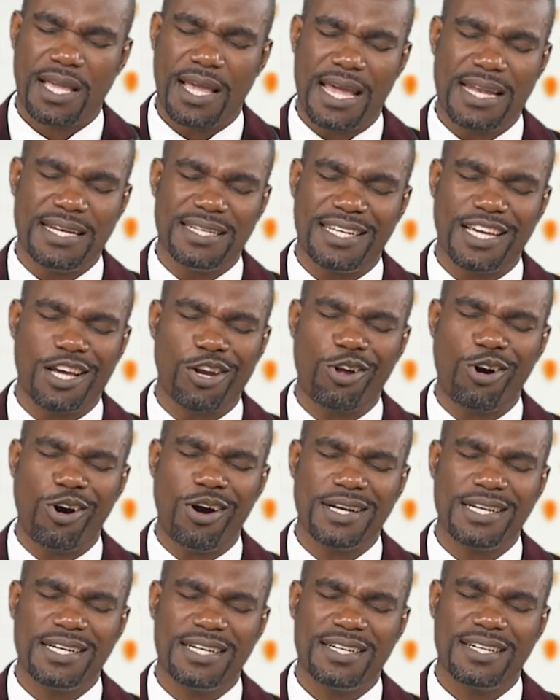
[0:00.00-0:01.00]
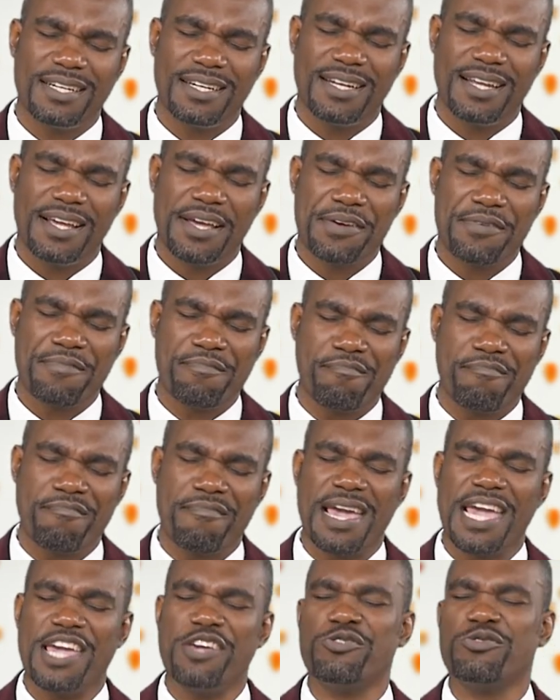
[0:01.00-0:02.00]
And dear Lord,
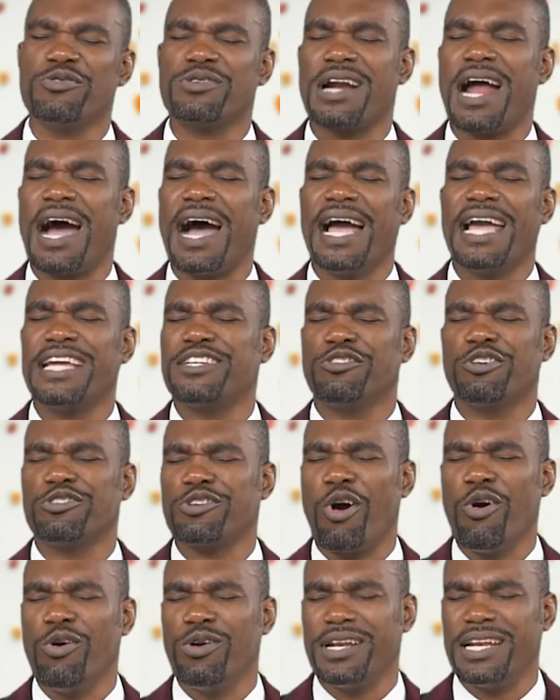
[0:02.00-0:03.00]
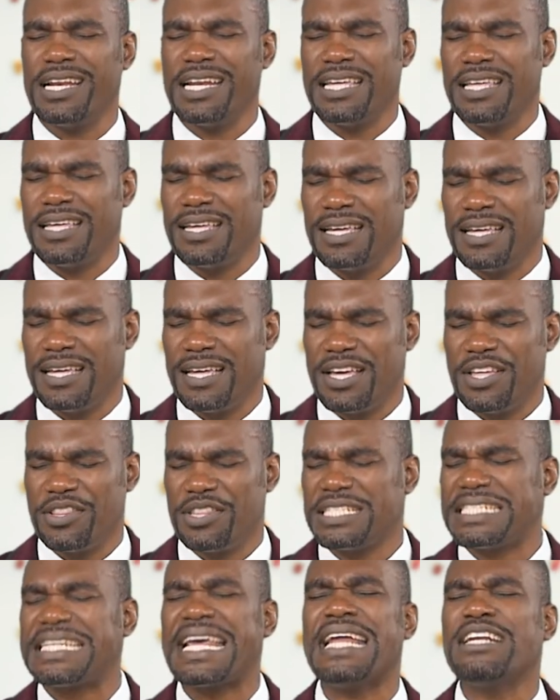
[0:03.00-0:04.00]
may you write not only
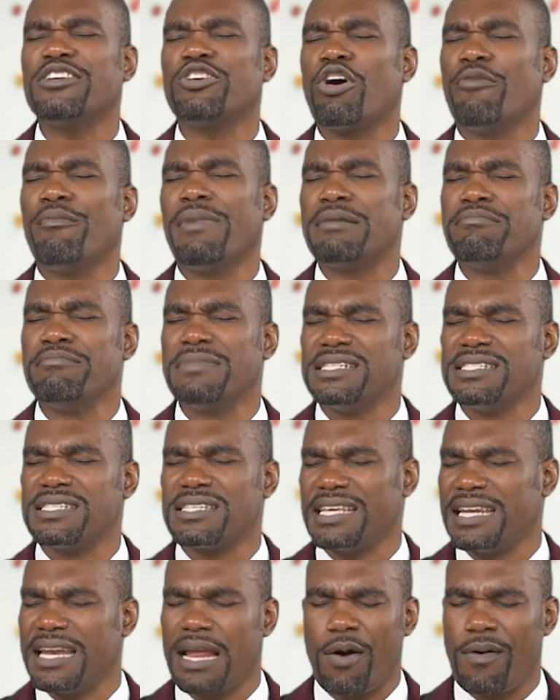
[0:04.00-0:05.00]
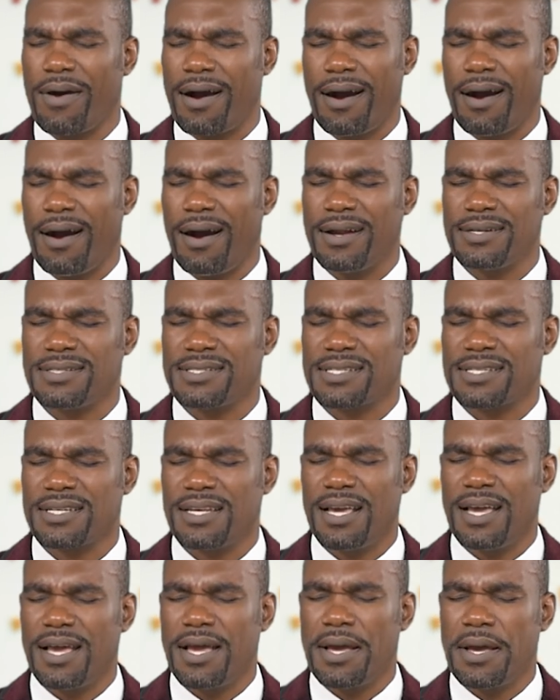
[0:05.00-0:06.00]
the Ten Commandments in our hearts,
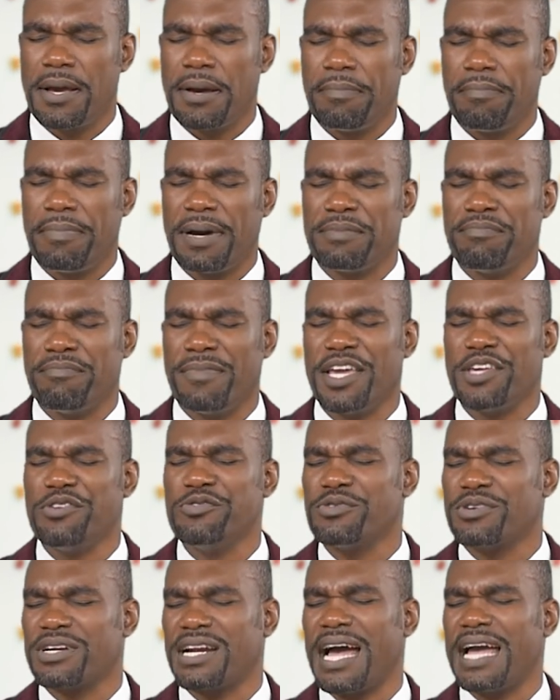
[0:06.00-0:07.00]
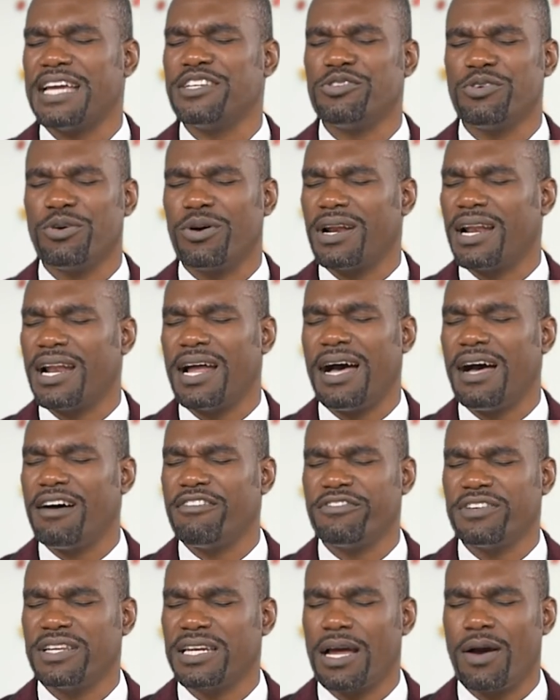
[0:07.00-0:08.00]
but may you write your
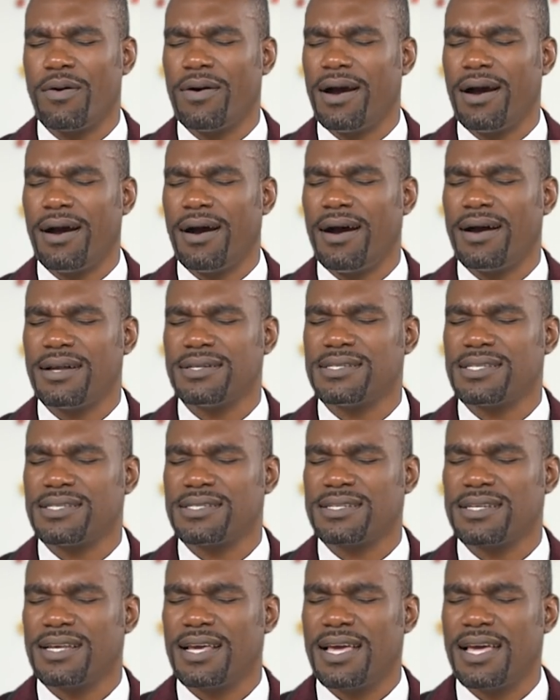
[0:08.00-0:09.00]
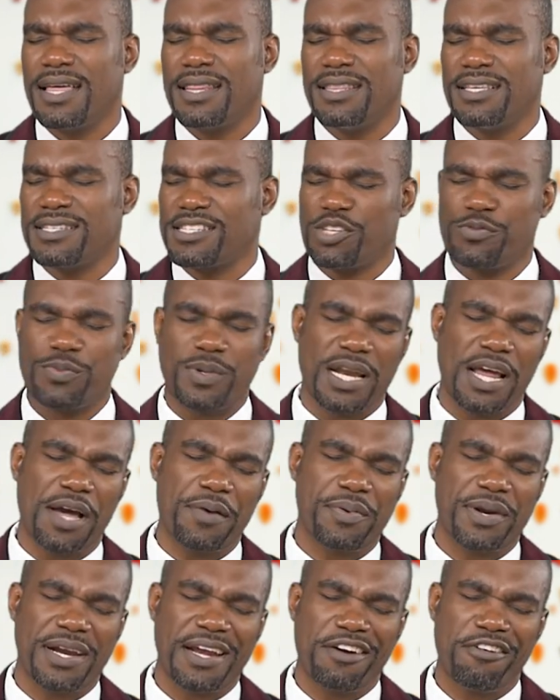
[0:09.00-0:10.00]
love in our hearts. This has been
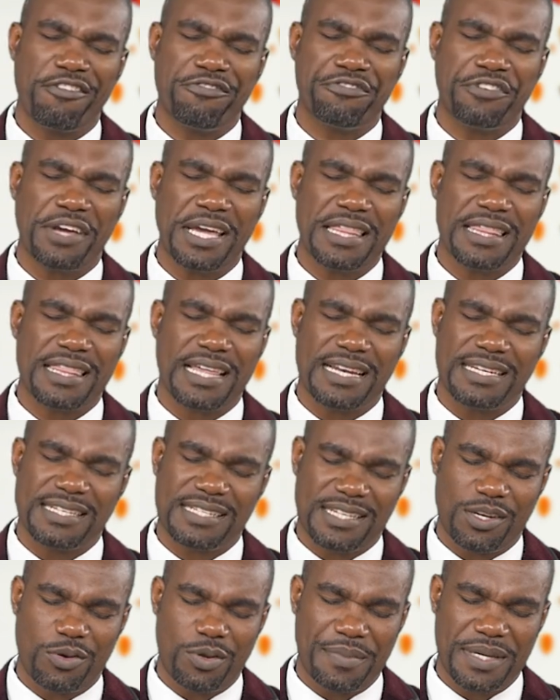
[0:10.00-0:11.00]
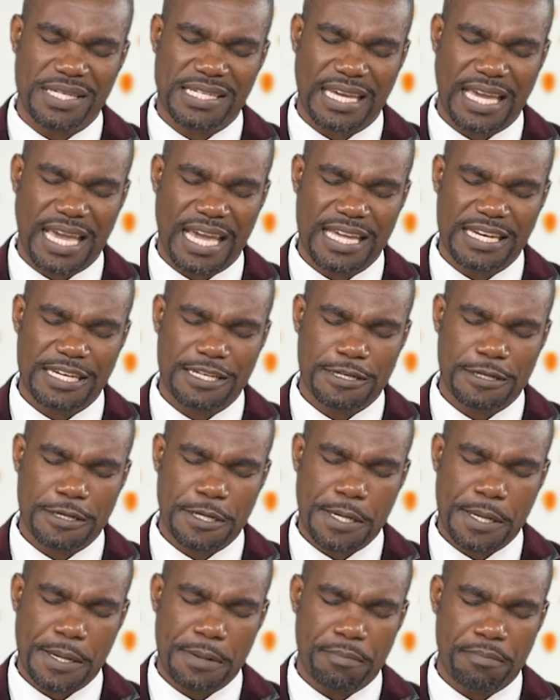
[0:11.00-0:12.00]
our prayer of faith. Until we meet again,
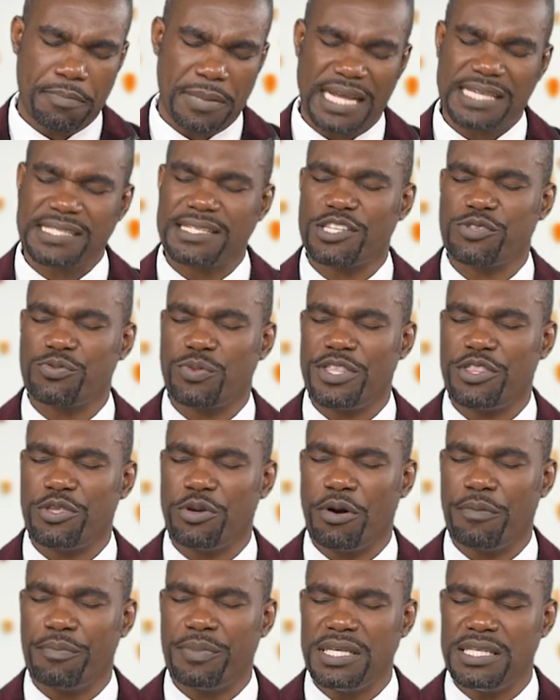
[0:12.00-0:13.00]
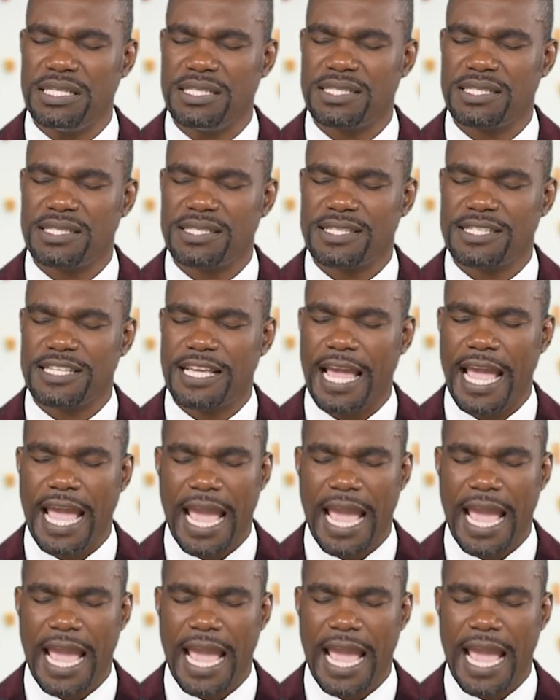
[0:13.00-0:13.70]
bless us with your peace.